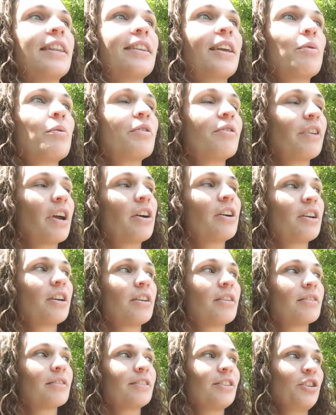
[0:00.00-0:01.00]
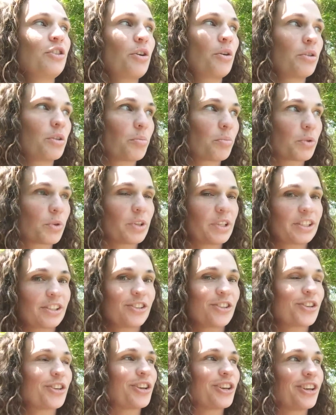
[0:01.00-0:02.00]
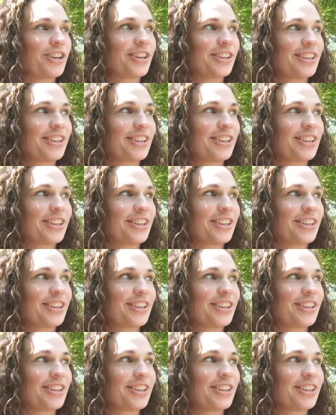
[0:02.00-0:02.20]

They were very, the priesthood.